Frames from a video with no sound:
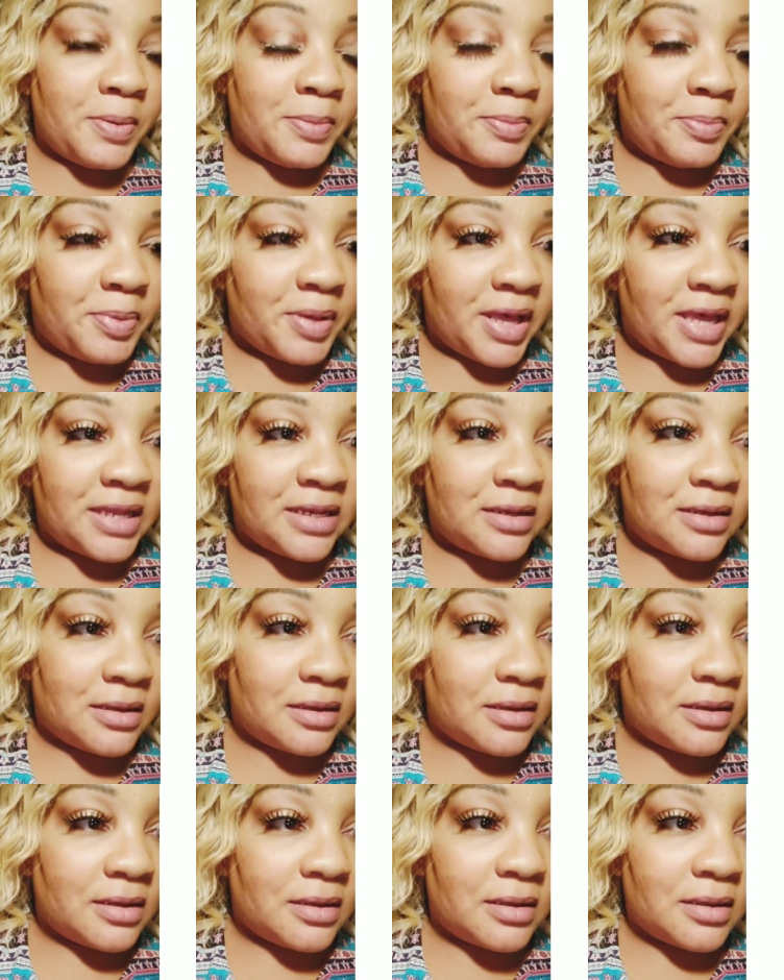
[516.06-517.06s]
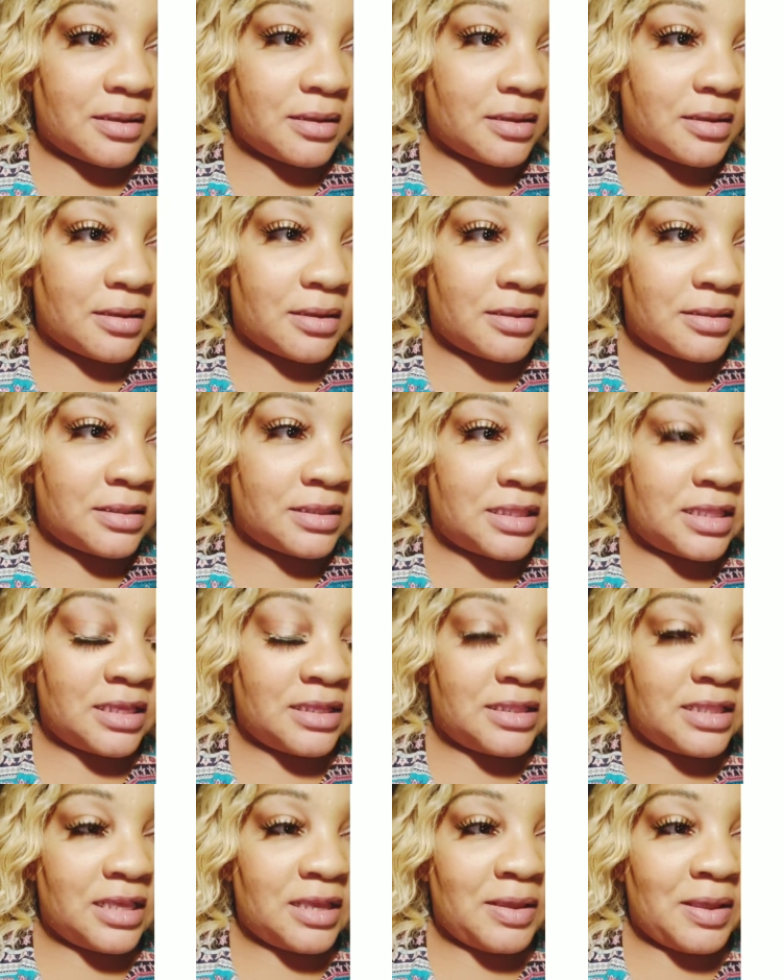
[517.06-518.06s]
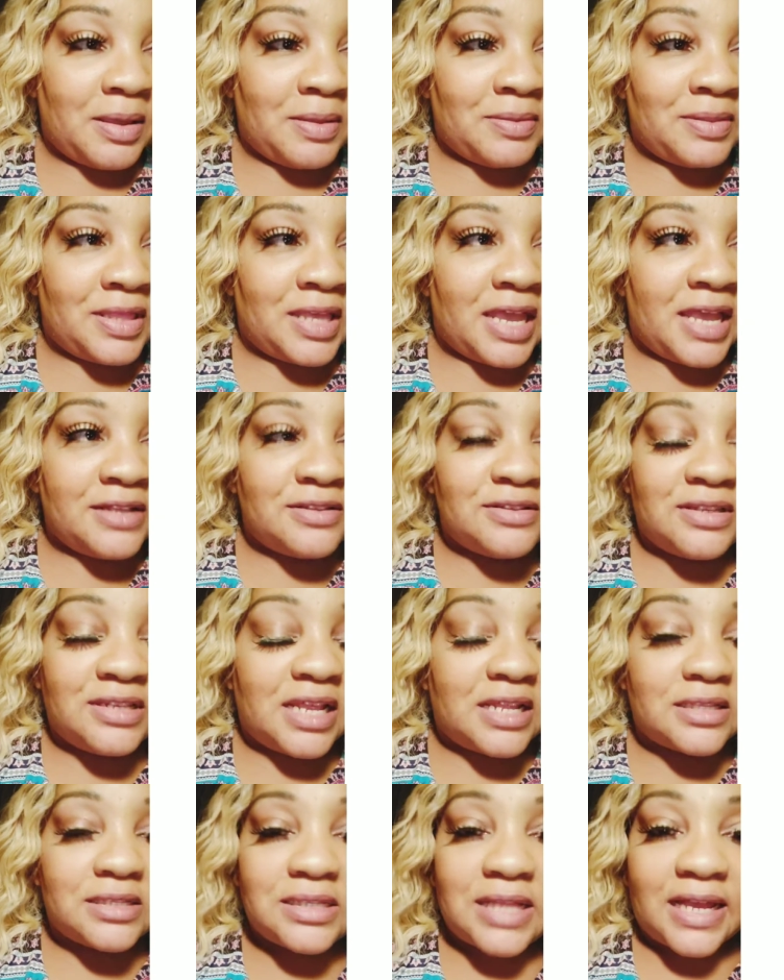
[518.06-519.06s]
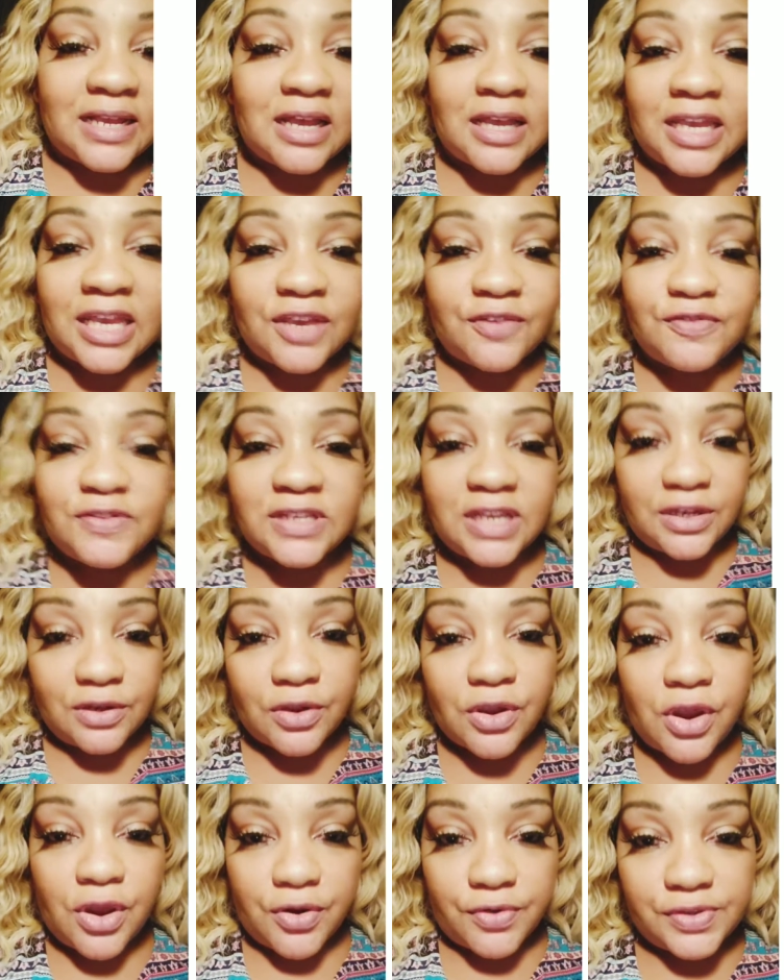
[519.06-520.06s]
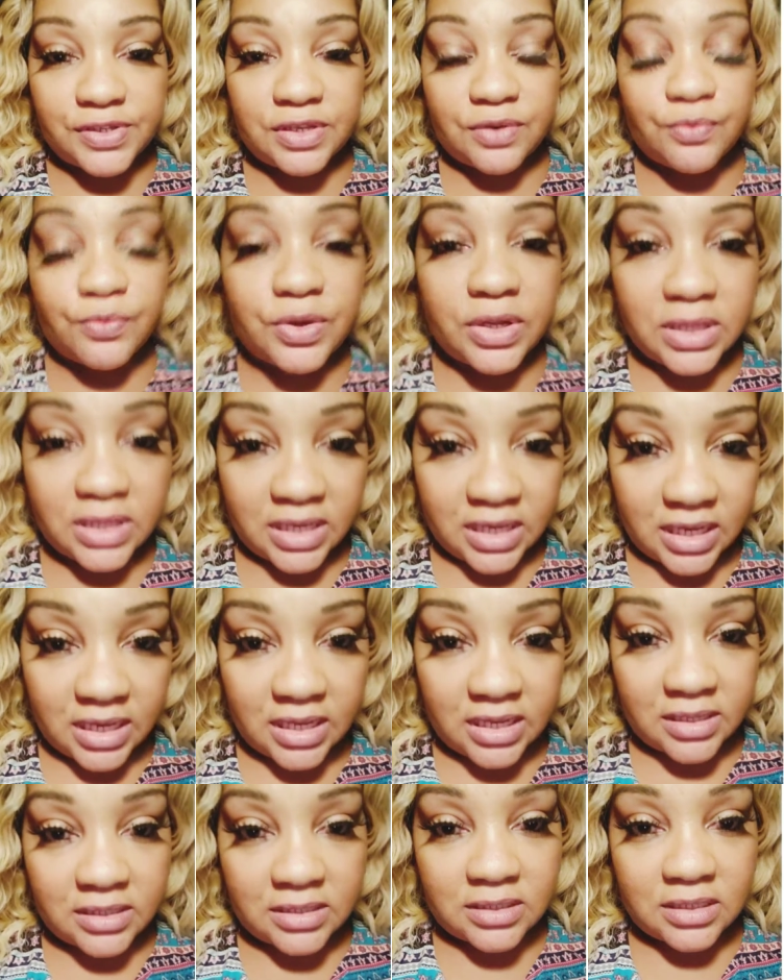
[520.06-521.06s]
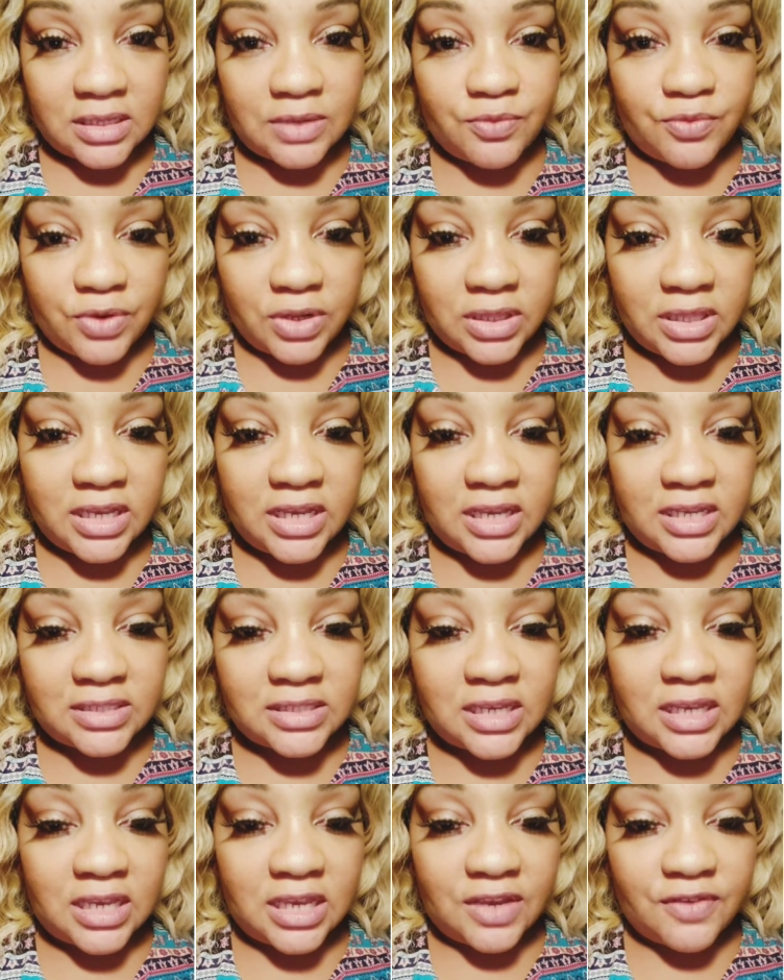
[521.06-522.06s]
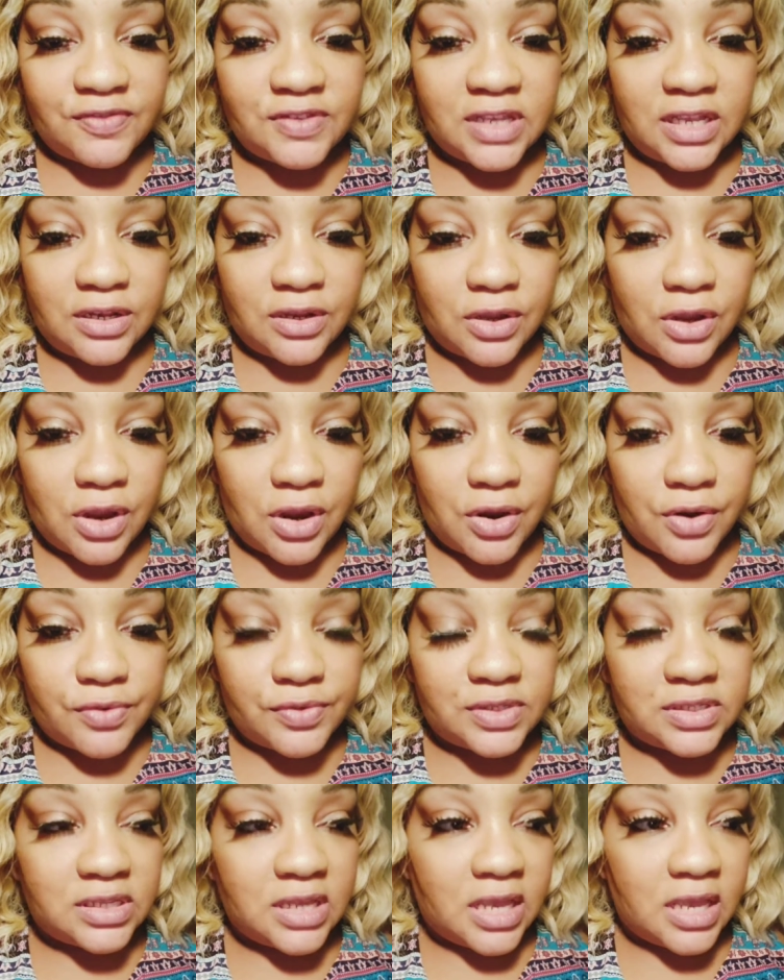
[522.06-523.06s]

But the the uh, the internet is like a gift and a curse. It really is. It really is a gift and a curse.